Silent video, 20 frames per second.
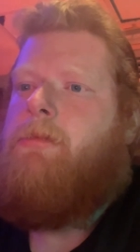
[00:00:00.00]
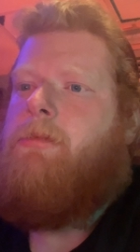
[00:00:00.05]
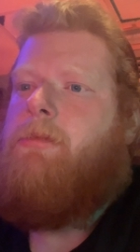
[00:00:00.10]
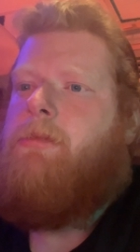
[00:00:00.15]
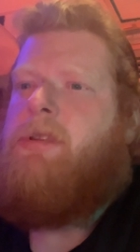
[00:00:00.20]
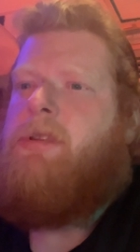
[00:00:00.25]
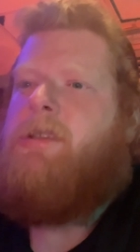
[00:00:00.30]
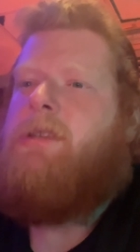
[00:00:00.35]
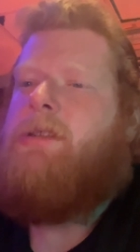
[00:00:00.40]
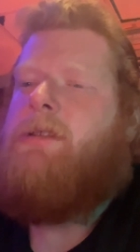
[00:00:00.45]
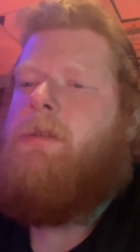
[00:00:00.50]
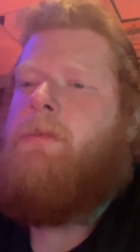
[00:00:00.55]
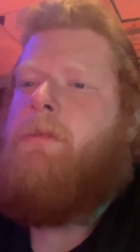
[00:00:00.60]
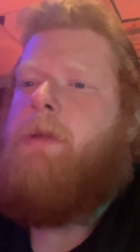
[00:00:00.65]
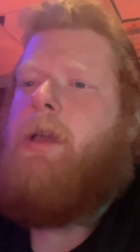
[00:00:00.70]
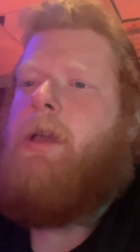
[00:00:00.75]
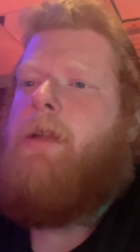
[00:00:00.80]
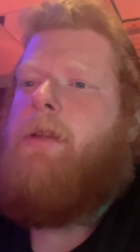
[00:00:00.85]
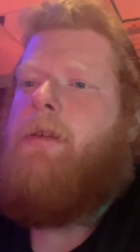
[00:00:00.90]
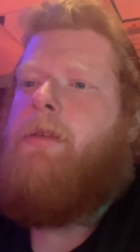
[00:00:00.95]
This is a
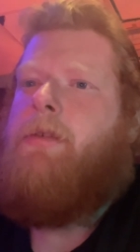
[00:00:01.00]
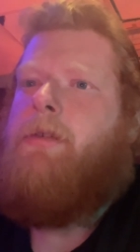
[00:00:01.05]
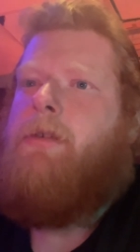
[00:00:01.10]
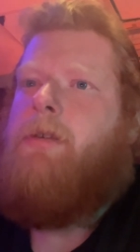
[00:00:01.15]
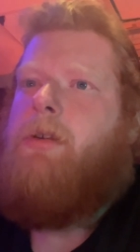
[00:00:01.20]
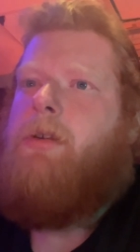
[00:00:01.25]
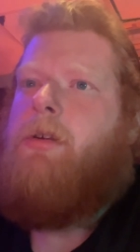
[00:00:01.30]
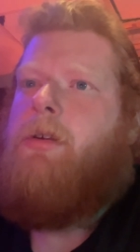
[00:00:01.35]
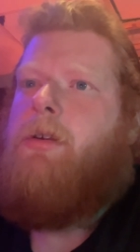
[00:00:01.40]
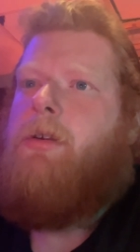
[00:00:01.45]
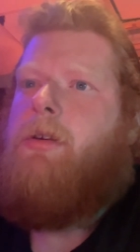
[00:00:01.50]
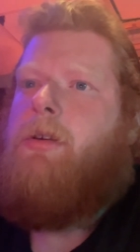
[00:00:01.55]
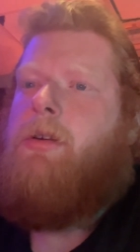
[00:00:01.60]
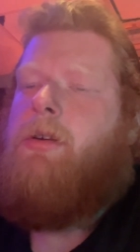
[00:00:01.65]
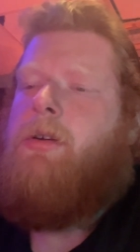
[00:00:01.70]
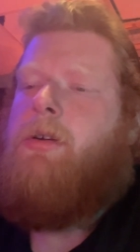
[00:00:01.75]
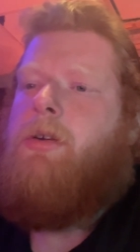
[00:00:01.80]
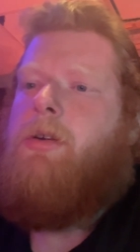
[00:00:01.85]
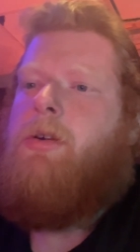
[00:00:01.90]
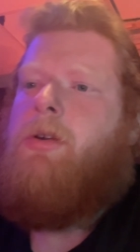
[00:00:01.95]
man
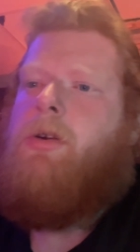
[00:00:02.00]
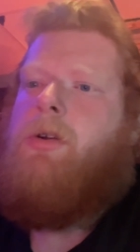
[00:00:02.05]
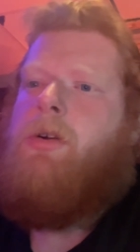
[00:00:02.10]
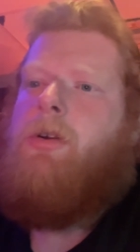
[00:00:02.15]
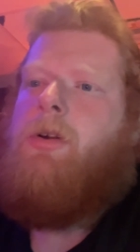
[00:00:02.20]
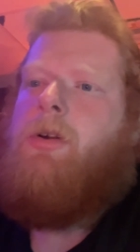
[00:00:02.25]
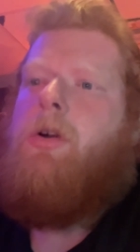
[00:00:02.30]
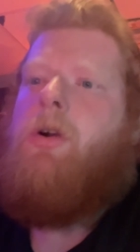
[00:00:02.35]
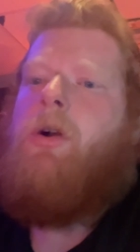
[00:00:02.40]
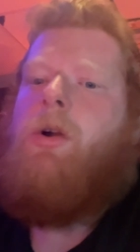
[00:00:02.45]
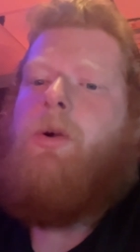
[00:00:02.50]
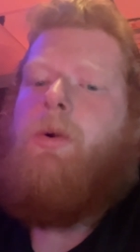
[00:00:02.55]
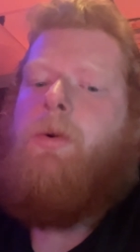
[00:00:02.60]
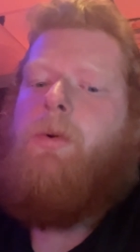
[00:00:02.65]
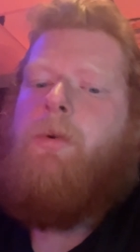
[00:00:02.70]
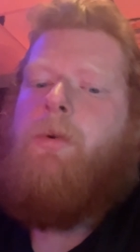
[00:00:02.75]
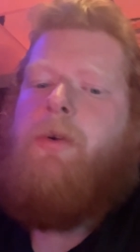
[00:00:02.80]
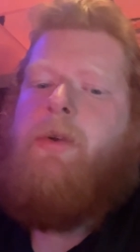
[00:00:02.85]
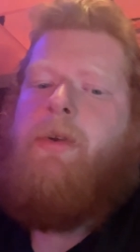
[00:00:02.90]
who